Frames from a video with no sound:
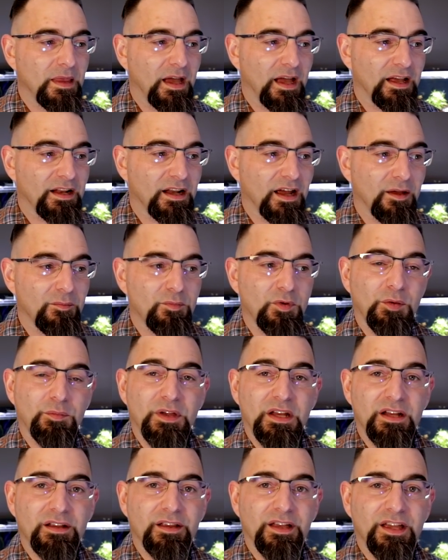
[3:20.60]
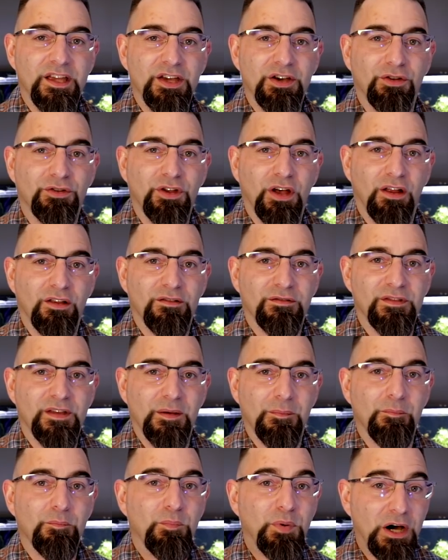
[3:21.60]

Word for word: and I immediately killed all of them.